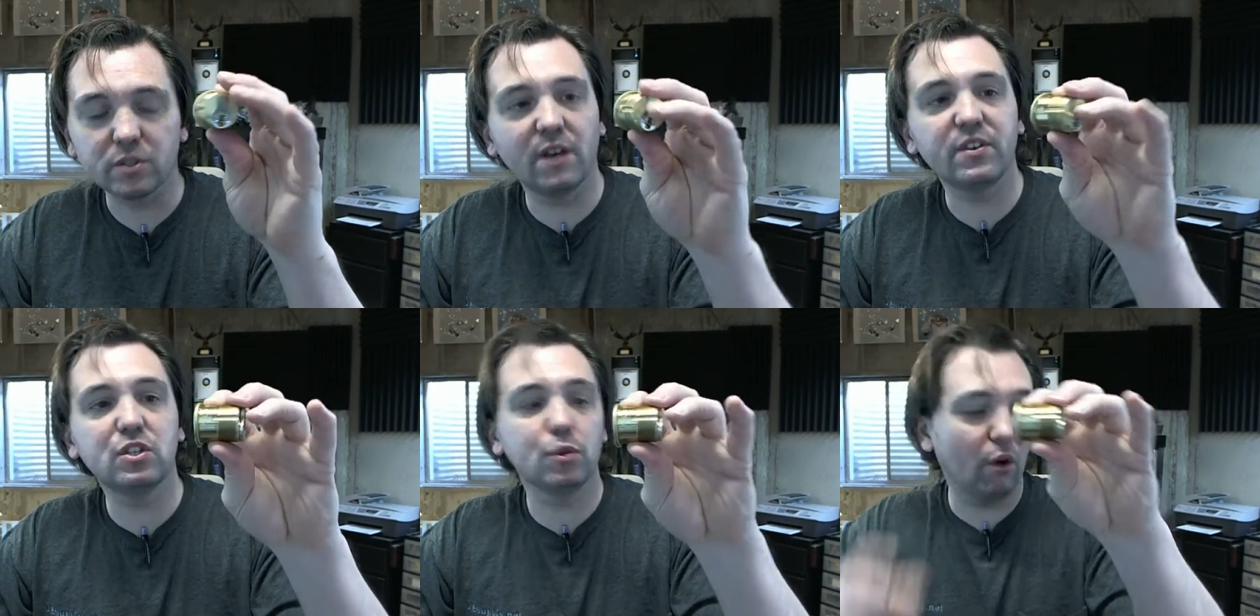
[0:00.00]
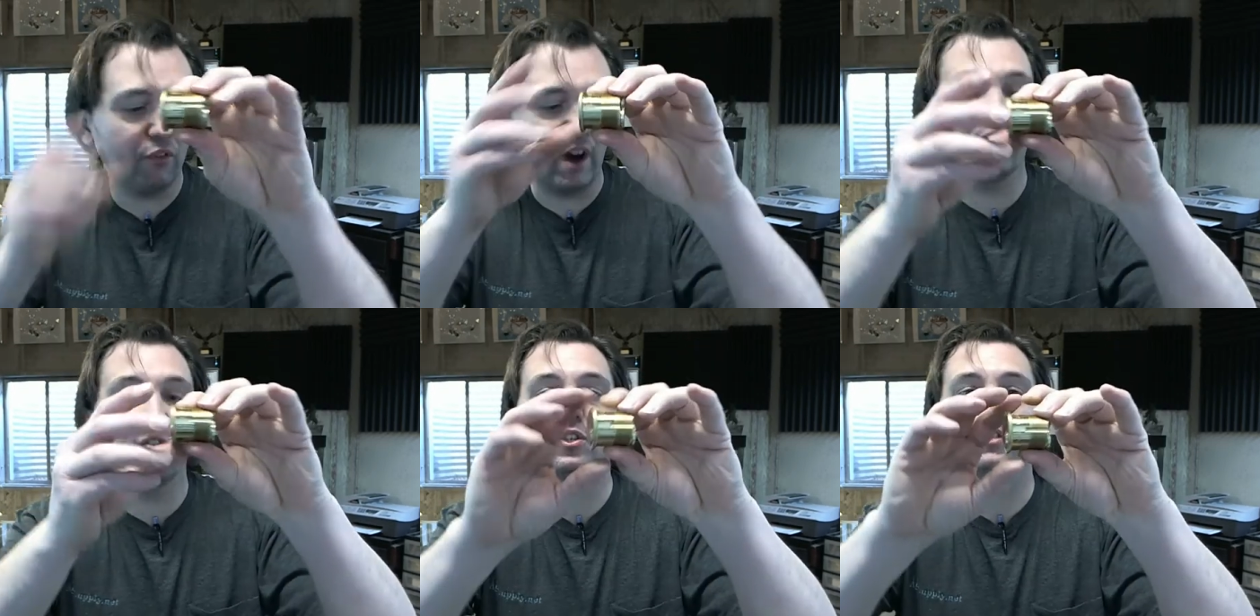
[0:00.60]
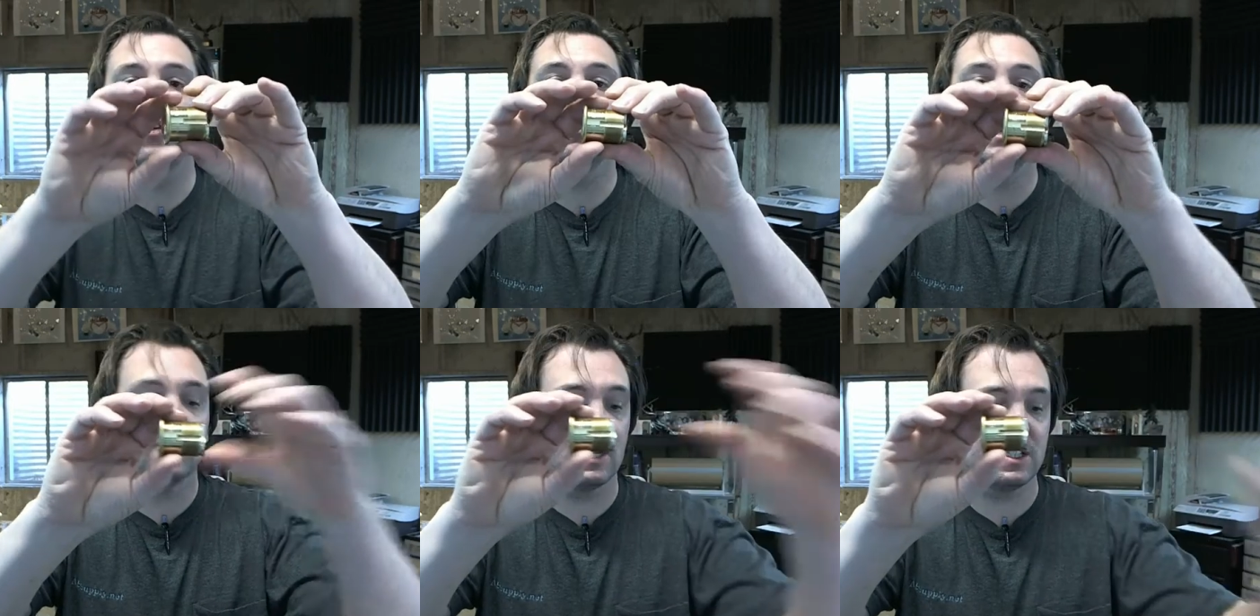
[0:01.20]
7205, first of all,
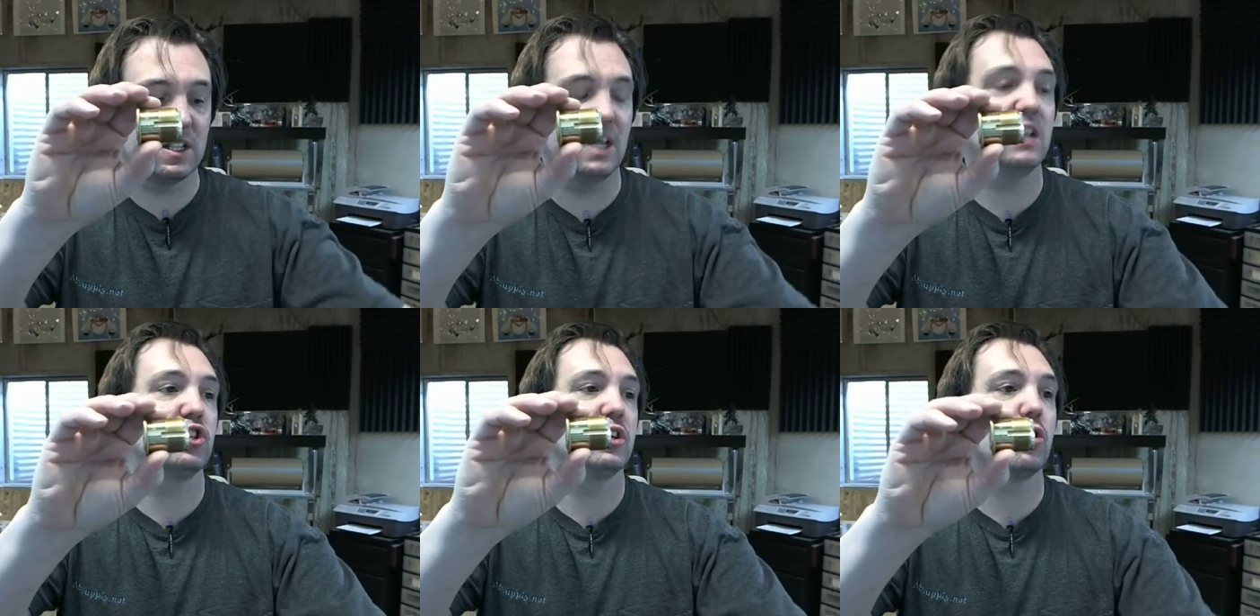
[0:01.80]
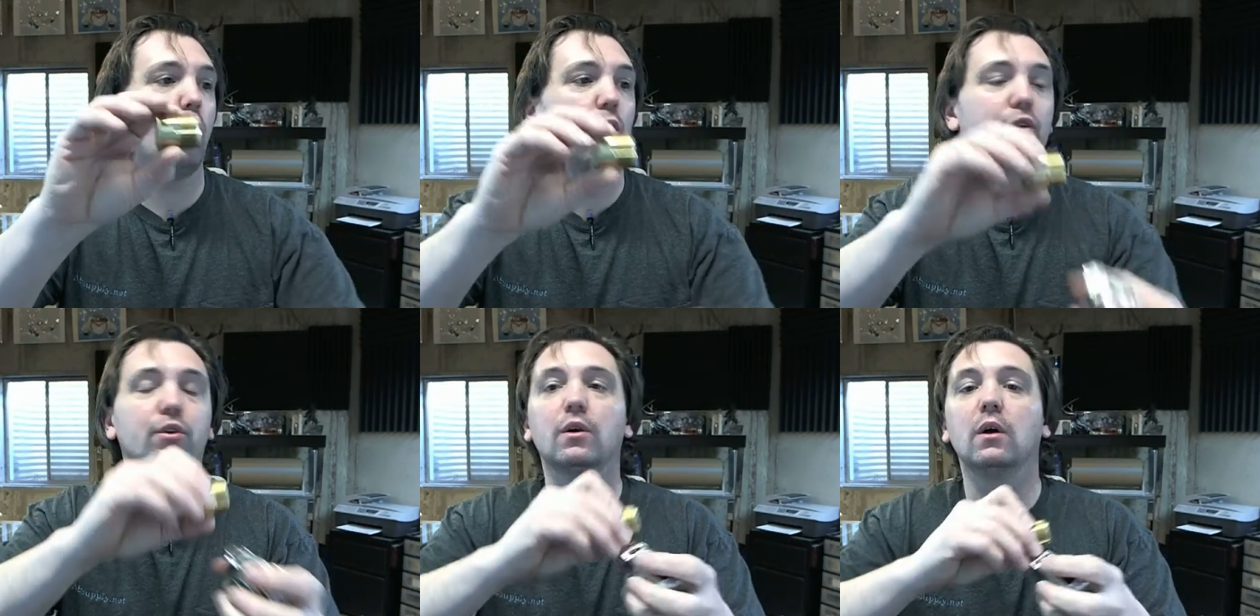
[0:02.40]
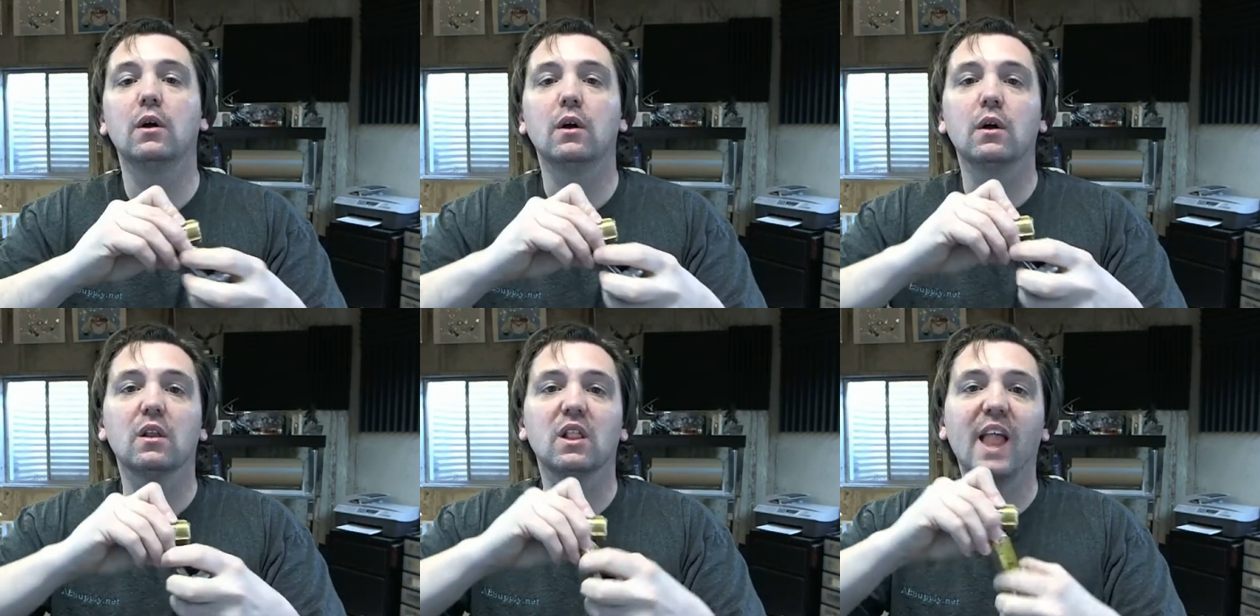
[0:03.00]
means that it's 1.25 inches
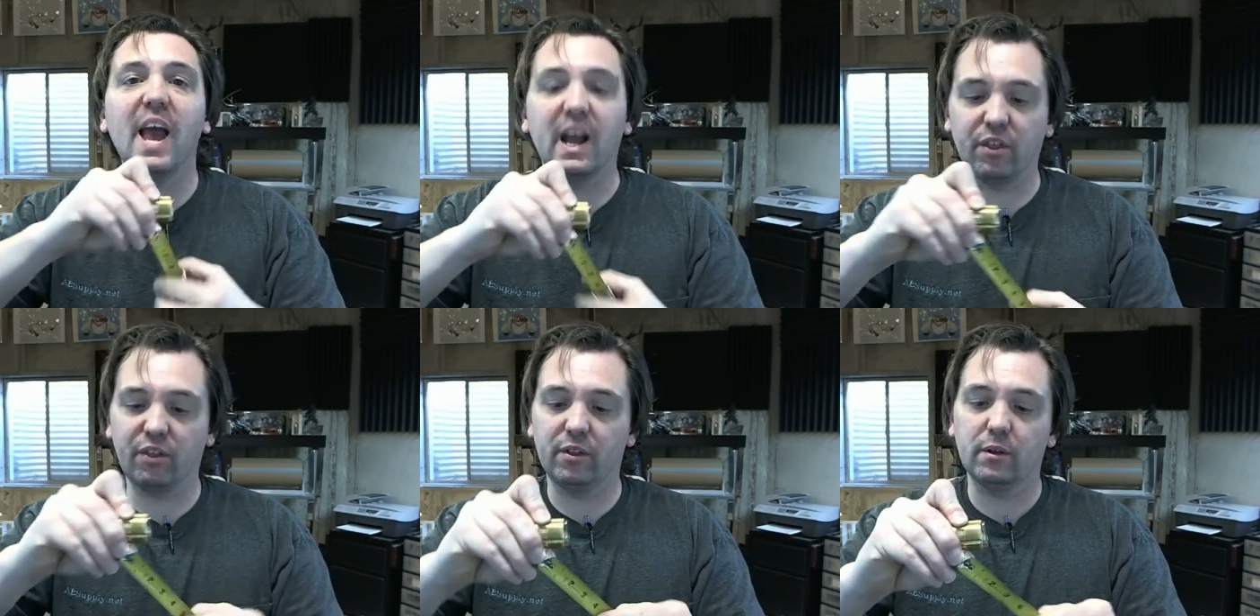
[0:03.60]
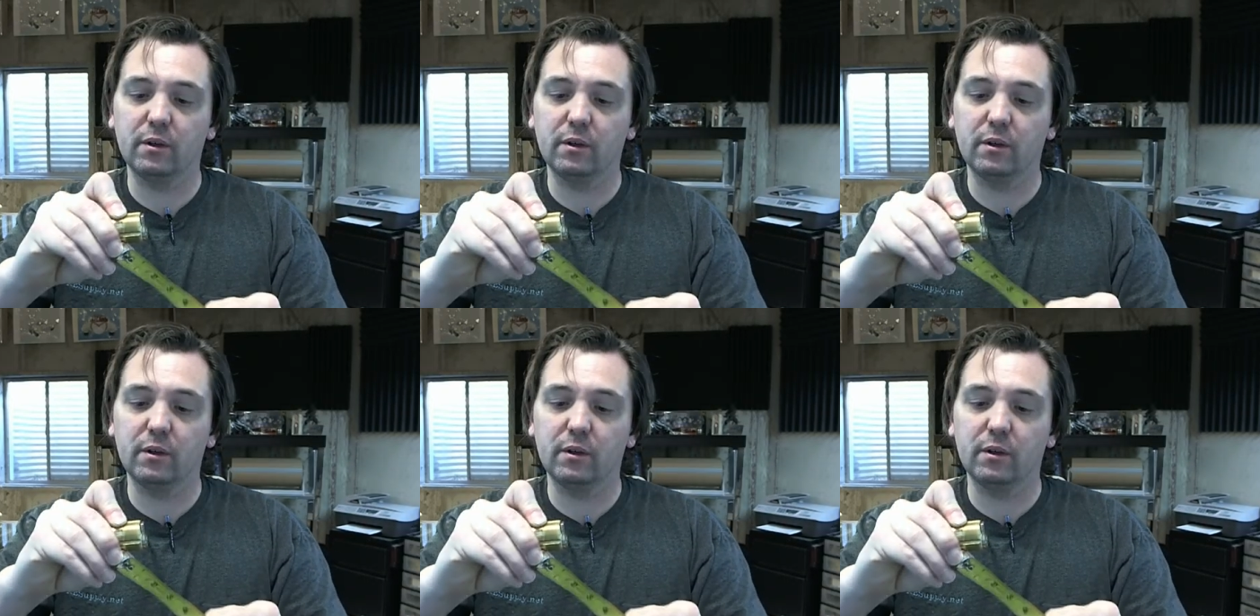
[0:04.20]
length,